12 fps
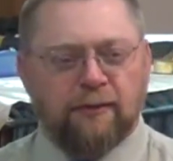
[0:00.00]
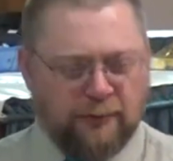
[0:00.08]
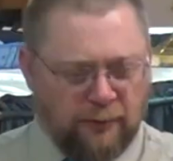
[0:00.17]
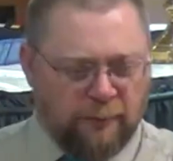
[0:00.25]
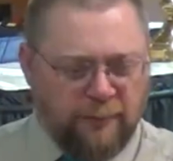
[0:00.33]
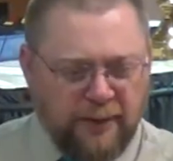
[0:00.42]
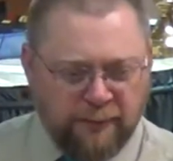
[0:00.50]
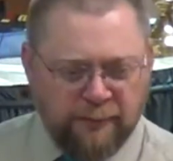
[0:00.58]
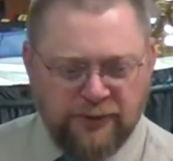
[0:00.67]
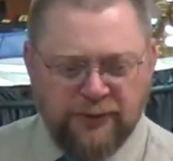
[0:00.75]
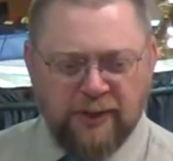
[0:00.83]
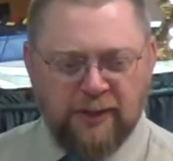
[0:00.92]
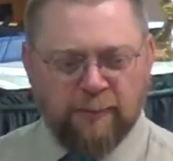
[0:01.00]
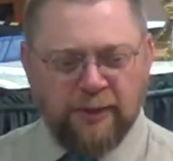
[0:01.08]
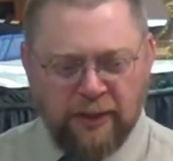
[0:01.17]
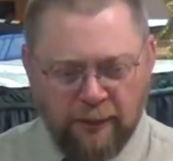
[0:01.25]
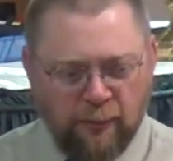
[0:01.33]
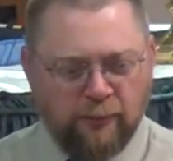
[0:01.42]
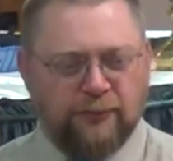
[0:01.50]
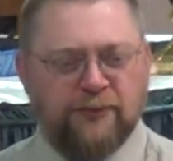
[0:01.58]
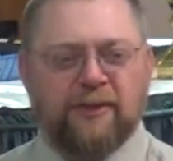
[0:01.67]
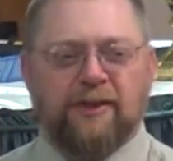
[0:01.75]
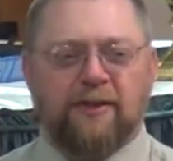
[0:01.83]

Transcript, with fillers: Going to make them see, but they won't see.